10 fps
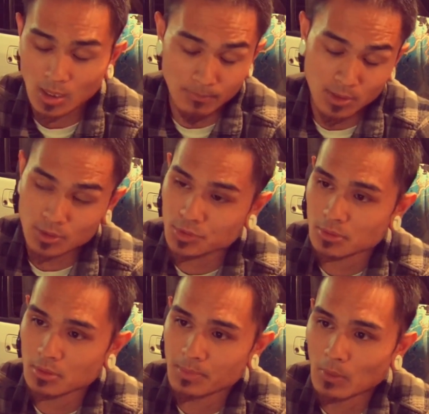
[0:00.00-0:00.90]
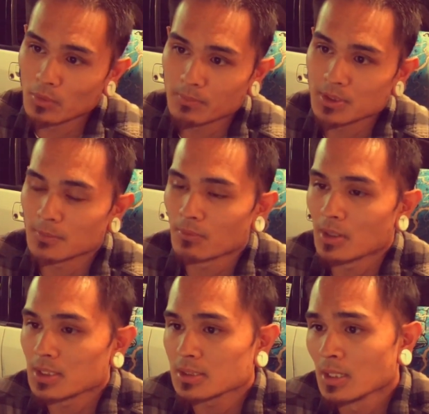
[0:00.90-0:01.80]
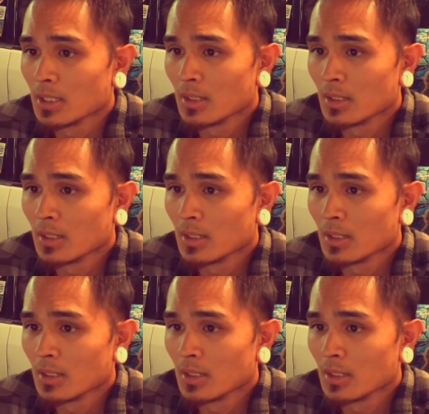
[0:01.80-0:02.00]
I'm not sure. I mean, I wouldn't be surprised.